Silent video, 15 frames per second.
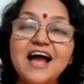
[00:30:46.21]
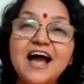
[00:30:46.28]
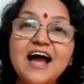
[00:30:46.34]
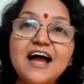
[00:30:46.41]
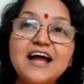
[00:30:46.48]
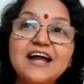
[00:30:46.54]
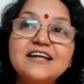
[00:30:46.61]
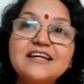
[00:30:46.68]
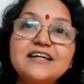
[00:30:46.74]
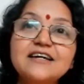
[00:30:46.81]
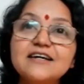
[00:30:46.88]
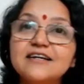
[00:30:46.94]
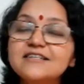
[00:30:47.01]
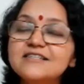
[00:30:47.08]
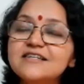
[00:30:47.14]
And
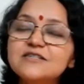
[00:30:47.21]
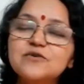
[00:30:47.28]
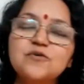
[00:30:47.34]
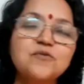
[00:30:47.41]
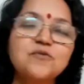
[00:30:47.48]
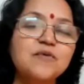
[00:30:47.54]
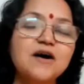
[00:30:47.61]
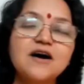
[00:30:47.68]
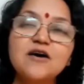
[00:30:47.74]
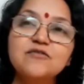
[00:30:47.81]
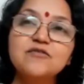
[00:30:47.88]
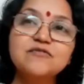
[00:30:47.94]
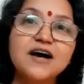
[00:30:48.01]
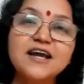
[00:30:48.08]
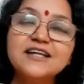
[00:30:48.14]
uh, he says, Oh, wow,
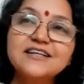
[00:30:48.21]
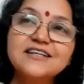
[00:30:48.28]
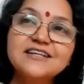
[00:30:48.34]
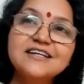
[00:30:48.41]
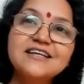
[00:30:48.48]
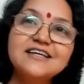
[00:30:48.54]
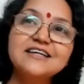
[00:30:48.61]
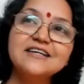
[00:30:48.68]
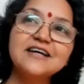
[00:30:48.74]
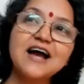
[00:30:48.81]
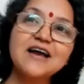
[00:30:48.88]
finally,